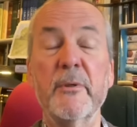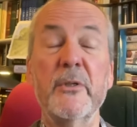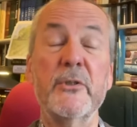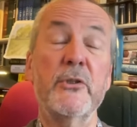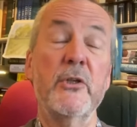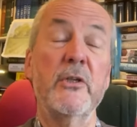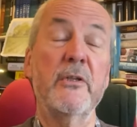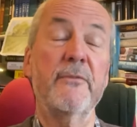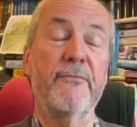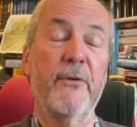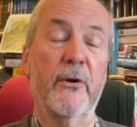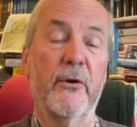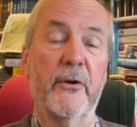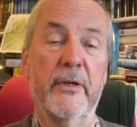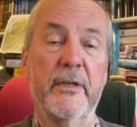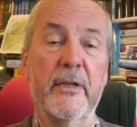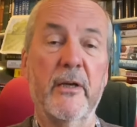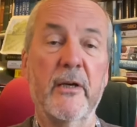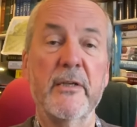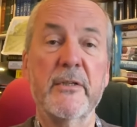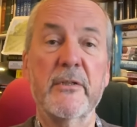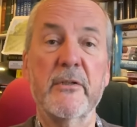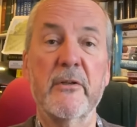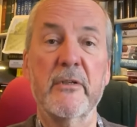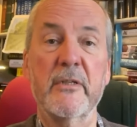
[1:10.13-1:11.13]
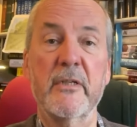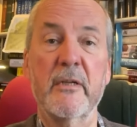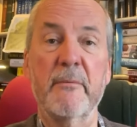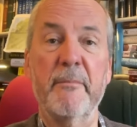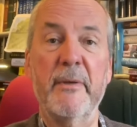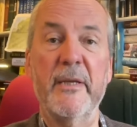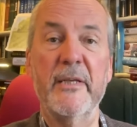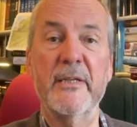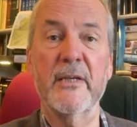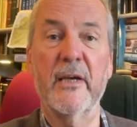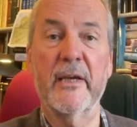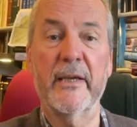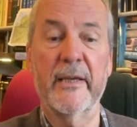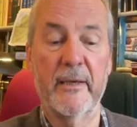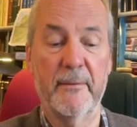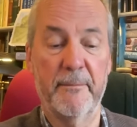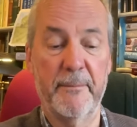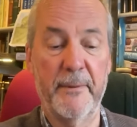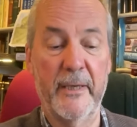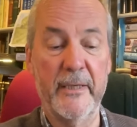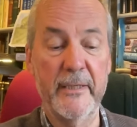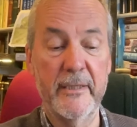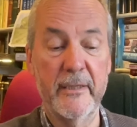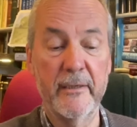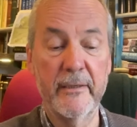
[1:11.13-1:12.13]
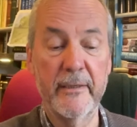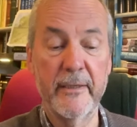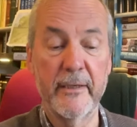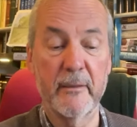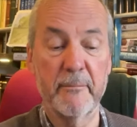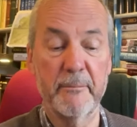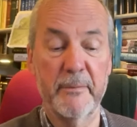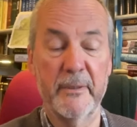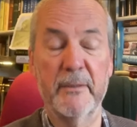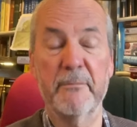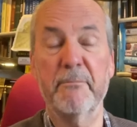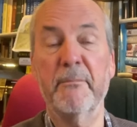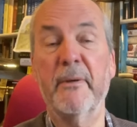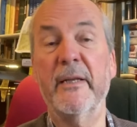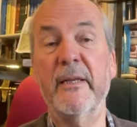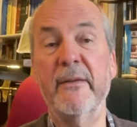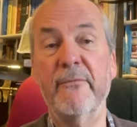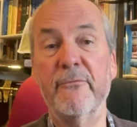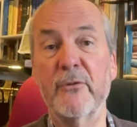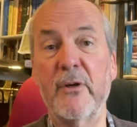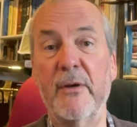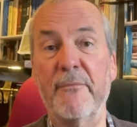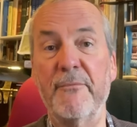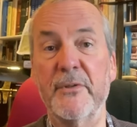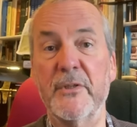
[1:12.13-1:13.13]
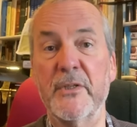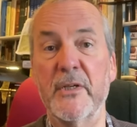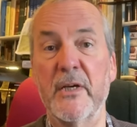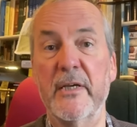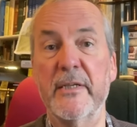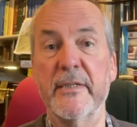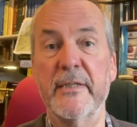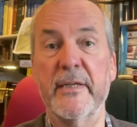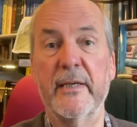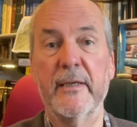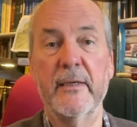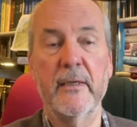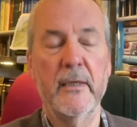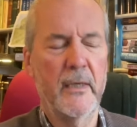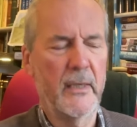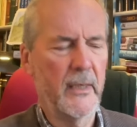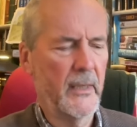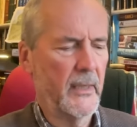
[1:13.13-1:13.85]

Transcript: which is very nice because it means I get paid a little bit of money for advertising.